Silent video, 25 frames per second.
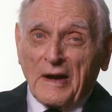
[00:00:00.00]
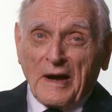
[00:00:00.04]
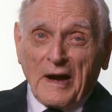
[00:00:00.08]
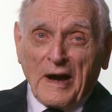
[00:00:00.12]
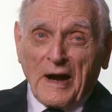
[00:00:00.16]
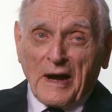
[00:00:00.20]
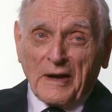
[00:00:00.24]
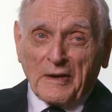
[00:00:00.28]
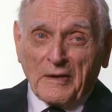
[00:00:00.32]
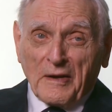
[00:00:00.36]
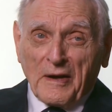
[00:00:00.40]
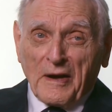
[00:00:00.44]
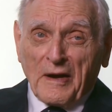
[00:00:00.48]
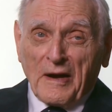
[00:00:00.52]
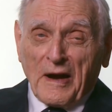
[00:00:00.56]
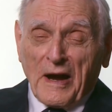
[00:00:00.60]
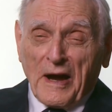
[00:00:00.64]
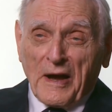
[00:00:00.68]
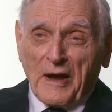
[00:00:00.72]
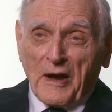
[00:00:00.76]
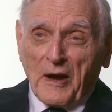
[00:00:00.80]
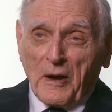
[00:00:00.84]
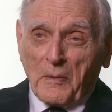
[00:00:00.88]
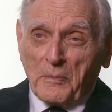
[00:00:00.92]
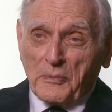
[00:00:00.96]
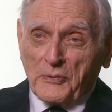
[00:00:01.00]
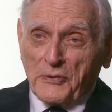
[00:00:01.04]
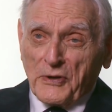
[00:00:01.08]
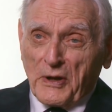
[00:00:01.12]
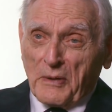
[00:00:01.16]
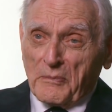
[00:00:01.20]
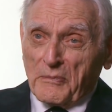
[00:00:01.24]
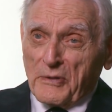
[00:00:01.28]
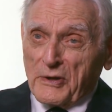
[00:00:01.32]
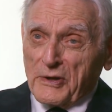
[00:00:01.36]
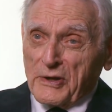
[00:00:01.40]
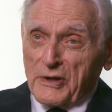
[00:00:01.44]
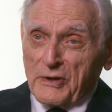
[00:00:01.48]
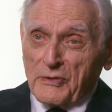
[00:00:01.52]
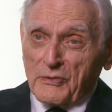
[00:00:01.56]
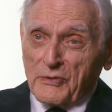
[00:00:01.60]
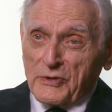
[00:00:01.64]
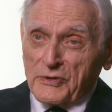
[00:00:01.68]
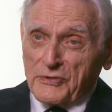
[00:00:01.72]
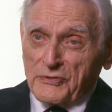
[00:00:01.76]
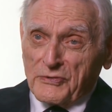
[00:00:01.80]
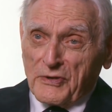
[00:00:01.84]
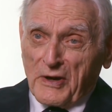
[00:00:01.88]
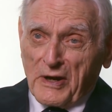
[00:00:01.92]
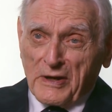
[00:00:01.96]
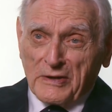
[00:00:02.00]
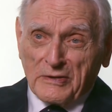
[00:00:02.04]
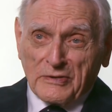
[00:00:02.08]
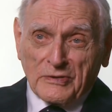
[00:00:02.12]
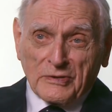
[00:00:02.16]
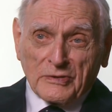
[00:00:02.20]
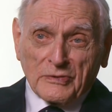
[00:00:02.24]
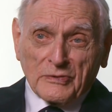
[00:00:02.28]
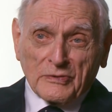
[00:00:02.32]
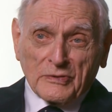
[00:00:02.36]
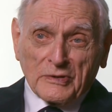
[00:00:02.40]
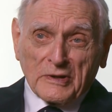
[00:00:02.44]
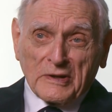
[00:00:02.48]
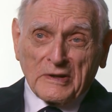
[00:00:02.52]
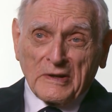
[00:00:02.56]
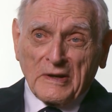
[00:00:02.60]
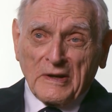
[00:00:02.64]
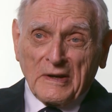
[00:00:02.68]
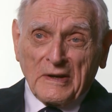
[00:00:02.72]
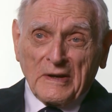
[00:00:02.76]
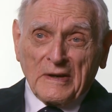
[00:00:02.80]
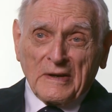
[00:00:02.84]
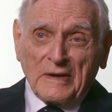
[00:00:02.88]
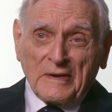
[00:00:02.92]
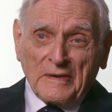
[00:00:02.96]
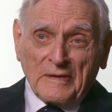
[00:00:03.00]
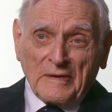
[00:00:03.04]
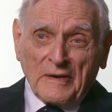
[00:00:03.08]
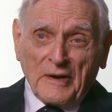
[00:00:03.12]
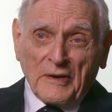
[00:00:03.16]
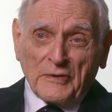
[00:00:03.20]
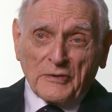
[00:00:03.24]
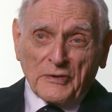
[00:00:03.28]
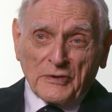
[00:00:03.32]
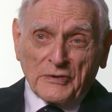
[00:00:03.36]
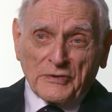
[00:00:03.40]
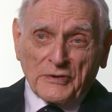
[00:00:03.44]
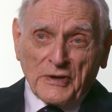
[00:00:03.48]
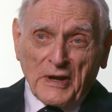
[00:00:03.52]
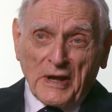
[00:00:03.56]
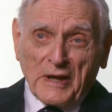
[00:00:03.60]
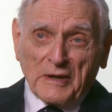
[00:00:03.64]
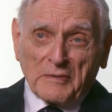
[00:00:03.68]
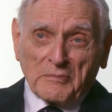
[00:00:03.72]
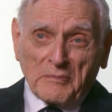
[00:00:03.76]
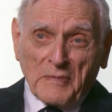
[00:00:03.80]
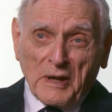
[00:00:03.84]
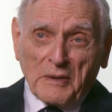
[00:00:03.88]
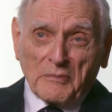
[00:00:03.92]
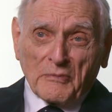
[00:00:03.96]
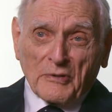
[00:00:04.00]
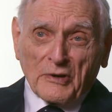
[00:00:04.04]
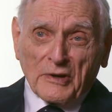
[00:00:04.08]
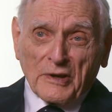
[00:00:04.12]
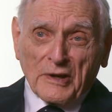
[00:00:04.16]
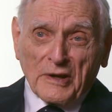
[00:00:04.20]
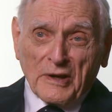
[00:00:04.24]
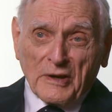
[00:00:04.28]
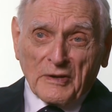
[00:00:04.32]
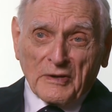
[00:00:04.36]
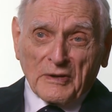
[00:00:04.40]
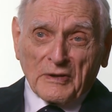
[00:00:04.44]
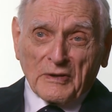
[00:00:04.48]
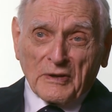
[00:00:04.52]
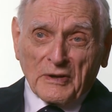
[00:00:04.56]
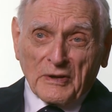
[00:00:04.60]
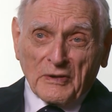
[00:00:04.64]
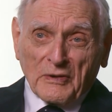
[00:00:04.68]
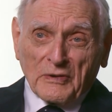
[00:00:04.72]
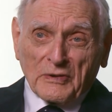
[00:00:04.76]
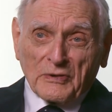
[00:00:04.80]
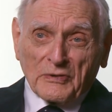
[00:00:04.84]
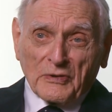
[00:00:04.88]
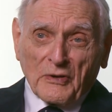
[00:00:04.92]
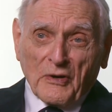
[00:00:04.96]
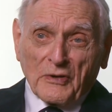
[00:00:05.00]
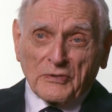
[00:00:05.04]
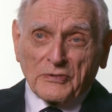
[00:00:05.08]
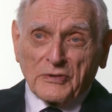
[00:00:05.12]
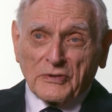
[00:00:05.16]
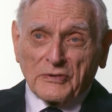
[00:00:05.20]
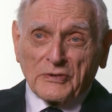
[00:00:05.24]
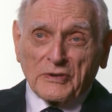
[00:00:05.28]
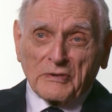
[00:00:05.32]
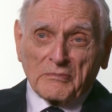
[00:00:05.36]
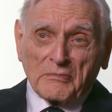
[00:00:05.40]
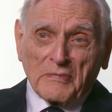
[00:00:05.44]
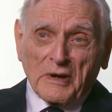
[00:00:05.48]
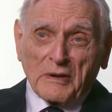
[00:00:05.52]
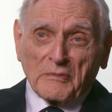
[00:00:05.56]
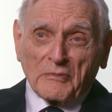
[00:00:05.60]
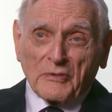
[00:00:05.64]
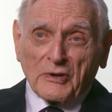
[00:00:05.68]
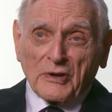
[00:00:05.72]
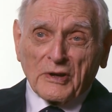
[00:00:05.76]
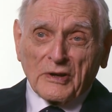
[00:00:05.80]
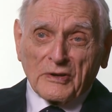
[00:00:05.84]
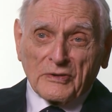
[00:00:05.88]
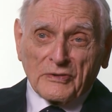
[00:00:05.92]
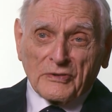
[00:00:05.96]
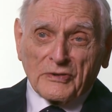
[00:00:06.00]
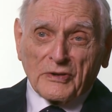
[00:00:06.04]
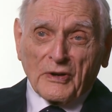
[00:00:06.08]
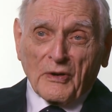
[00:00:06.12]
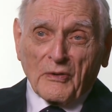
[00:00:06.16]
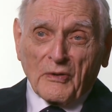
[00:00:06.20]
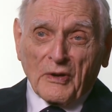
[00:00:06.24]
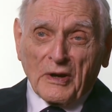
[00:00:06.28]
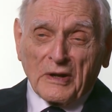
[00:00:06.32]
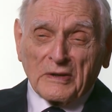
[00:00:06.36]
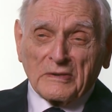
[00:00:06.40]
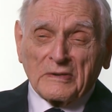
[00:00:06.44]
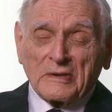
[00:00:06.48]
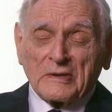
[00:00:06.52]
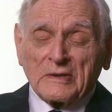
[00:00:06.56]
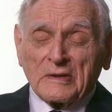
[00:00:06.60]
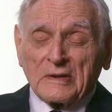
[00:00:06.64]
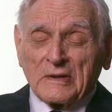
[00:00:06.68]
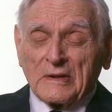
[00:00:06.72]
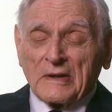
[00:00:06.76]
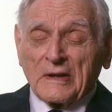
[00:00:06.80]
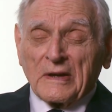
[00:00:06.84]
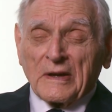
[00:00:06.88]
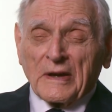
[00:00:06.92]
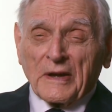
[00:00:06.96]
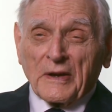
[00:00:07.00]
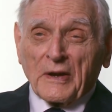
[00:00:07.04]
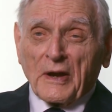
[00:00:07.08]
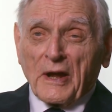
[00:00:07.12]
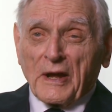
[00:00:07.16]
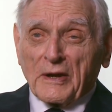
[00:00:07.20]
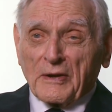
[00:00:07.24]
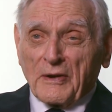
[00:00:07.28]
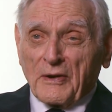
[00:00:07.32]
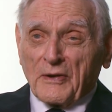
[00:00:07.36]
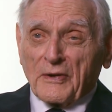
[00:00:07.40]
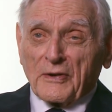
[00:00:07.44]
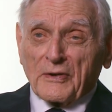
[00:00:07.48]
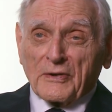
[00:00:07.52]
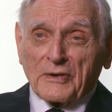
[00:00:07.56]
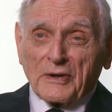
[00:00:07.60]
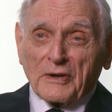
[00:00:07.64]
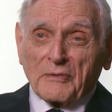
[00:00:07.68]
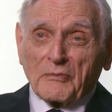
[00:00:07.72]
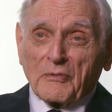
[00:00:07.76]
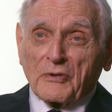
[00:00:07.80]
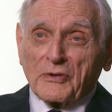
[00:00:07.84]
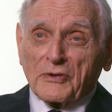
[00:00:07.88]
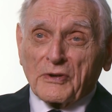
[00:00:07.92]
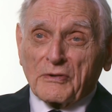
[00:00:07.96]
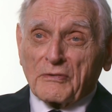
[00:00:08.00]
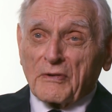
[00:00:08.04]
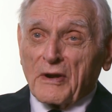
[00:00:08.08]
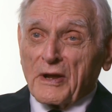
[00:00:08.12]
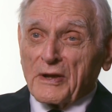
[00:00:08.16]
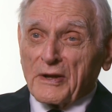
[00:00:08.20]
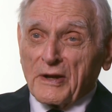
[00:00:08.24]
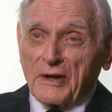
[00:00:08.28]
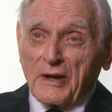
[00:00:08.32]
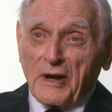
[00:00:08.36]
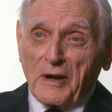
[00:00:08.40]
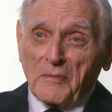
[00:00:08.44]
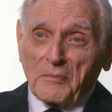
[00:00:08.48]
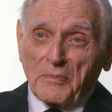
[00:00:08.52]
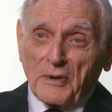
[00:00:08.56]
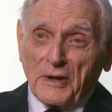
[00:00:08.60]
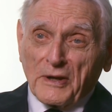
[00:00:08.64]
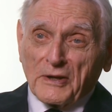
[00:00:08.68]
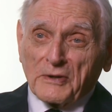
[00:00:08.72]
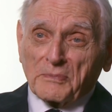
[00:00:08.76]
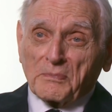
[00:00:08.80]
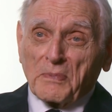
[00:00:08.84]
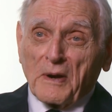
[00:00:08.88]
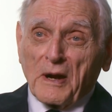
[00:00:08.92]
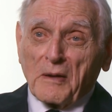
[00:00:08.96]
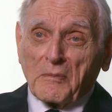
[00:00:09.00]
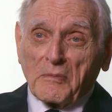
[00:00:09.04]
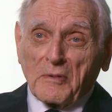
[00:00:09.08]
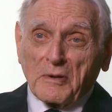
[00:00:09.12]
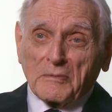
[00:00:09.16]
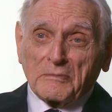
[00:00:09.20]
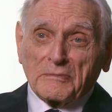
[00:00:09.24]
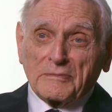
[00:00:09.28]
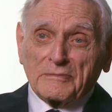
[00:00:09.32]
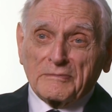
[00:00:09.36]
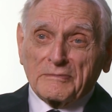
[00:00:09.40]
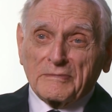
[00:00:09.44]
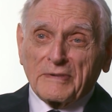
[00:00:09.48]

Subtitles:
I helped somebody who was trying to understand memory and the sources of memory and so on, and I learned it was a rather complex problem.